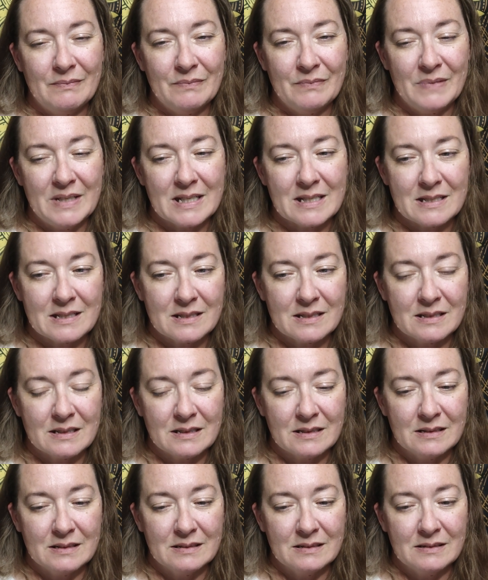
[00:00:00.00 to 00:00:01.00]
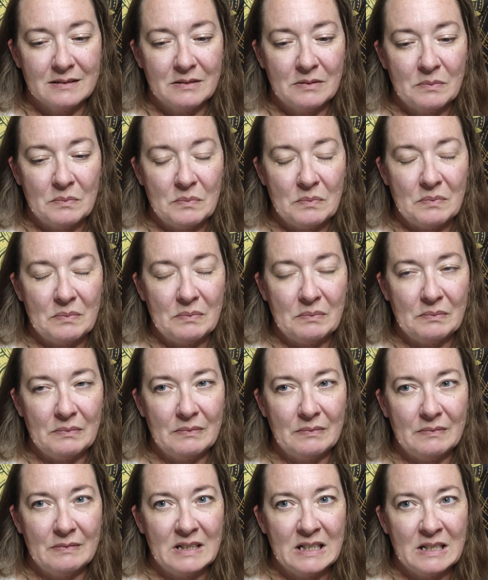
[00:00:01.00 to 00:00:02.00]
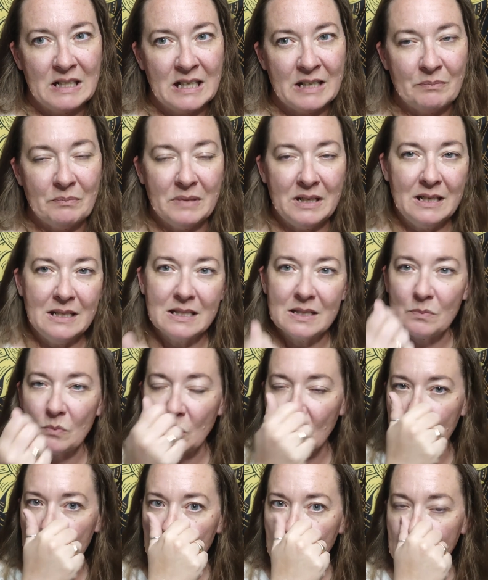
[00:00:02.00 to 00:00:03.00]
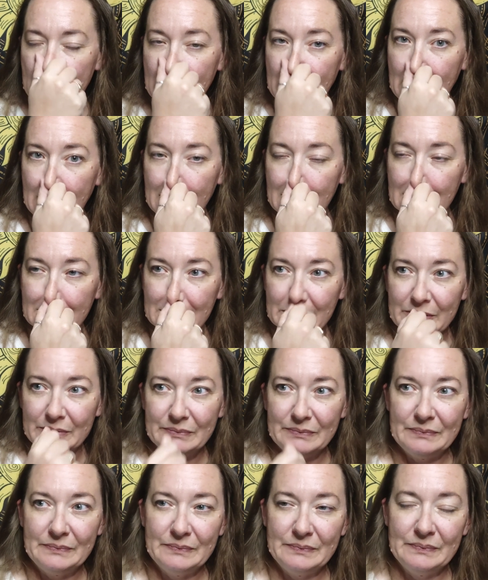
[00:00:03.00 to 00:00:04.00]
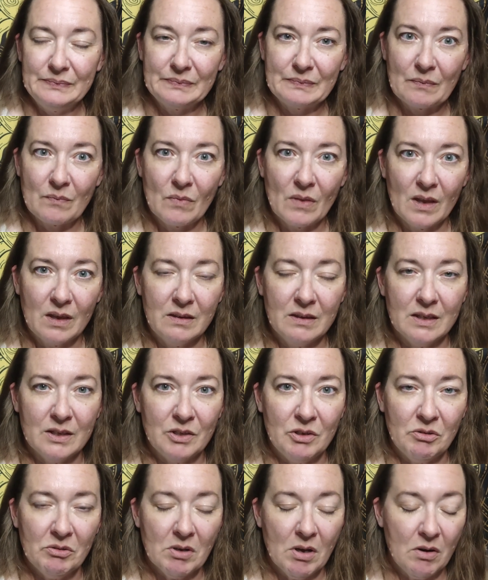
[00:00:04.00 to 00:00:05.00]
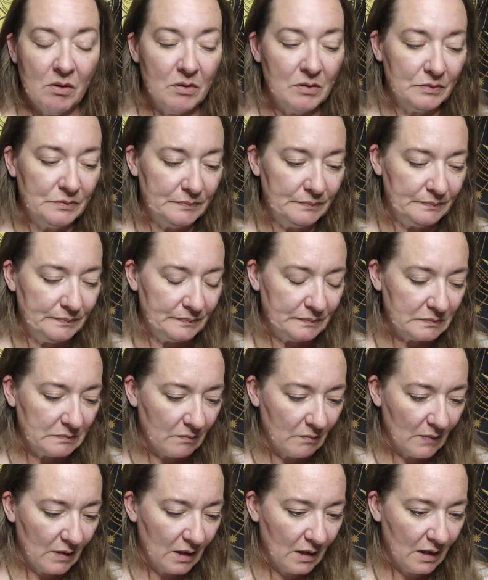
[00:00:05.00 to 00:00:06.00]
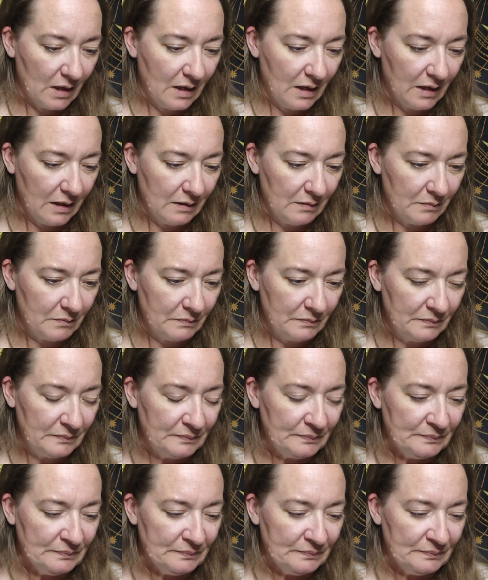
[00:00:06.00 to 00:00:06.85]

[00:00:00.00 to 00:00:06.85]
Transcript: this it means more to me than you know. Um,